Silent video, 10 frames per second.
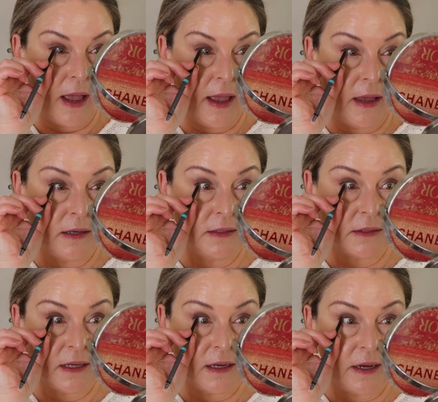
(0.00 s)

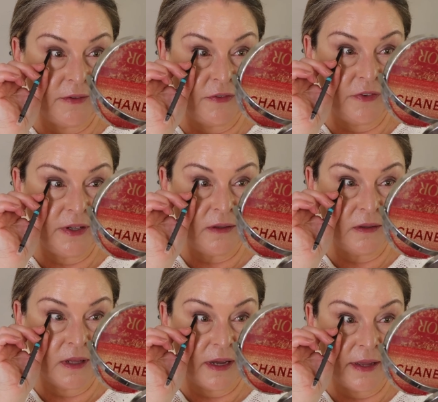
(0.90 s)
and I feel
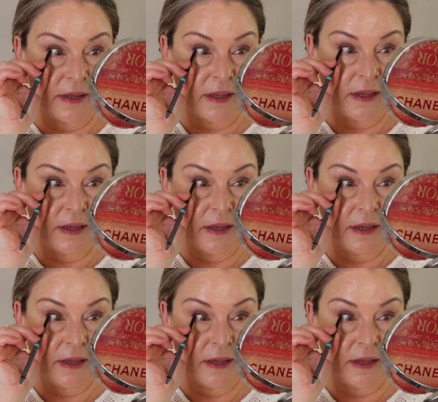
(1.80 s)
like